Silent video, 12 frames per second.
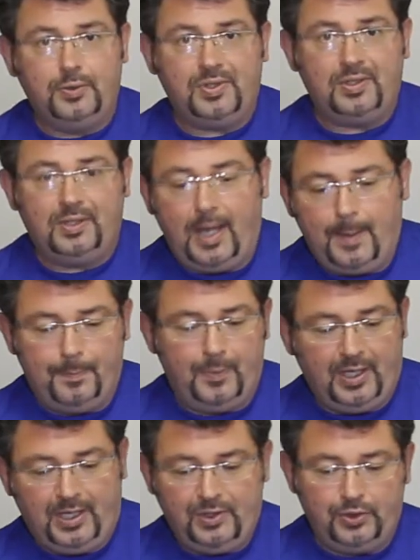loosened
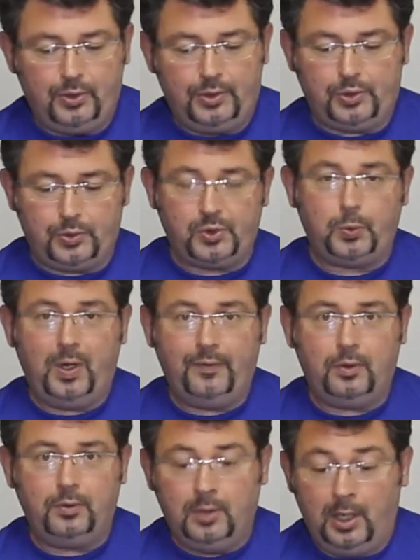up, the easier this will
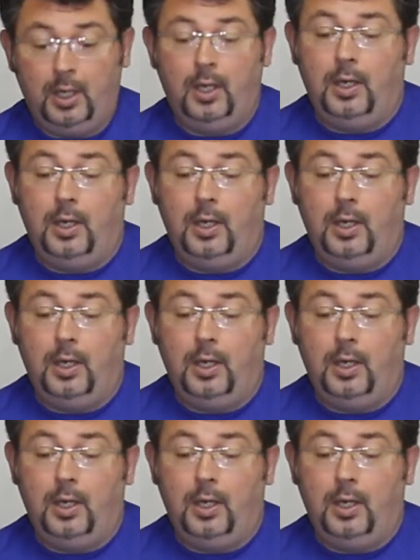swivel,